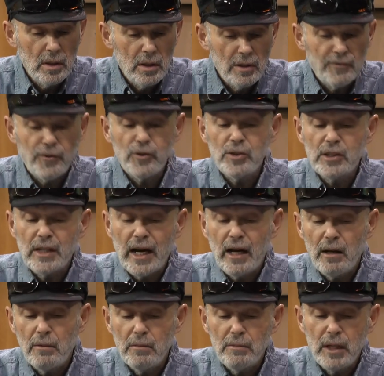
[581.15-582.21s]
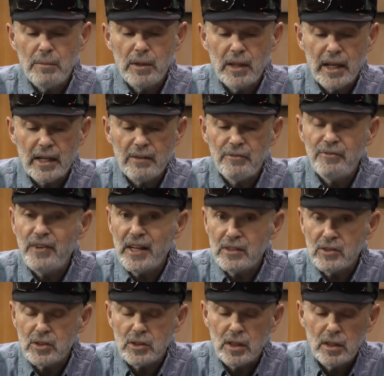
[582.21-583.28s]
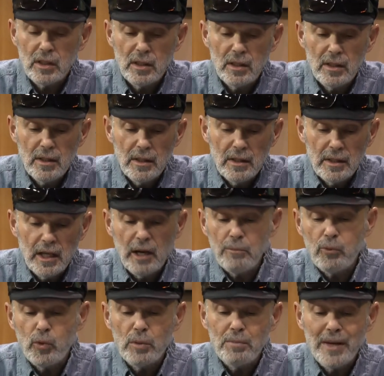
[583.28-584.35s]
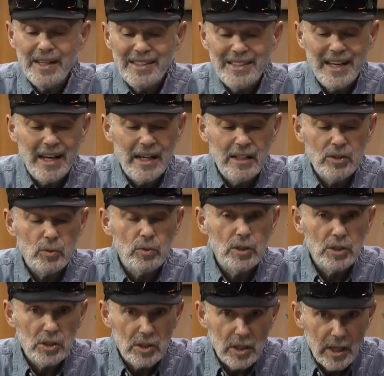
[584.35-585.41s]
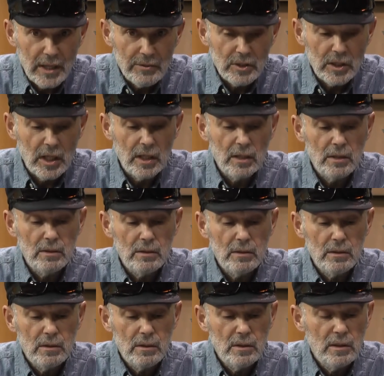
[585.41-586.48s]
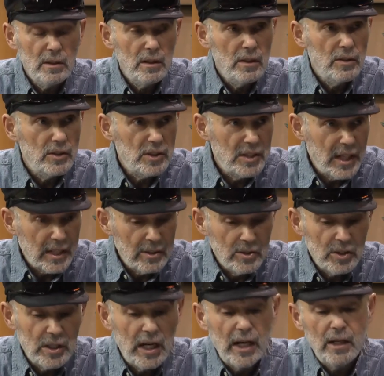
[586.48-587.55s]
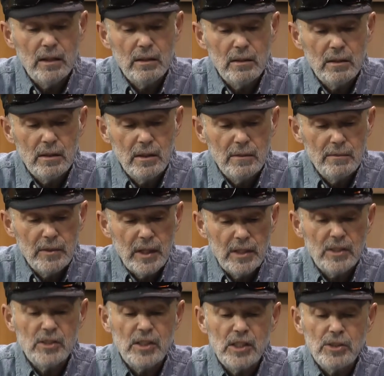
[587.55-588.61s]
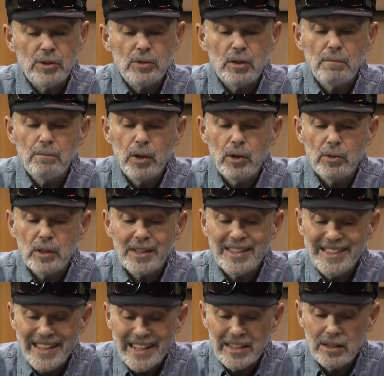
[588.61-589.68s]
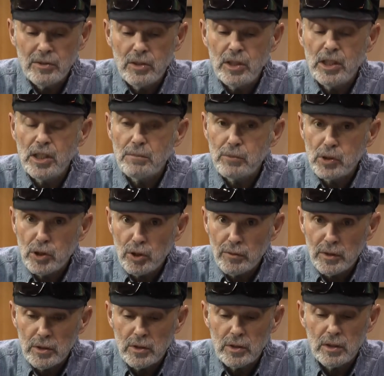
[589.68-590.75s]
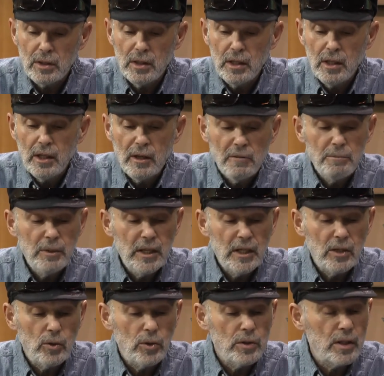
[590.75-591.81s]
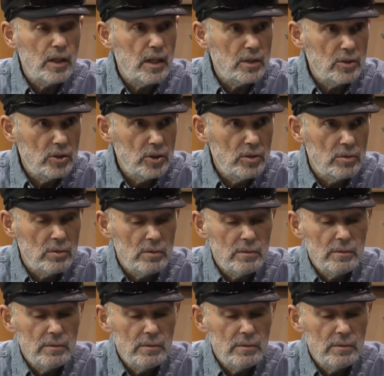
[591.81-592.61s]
The first style may be like a fence to help one maintain his religious lifestyle. The second style, an essential component connected to the observance of being an Orthodox Jew.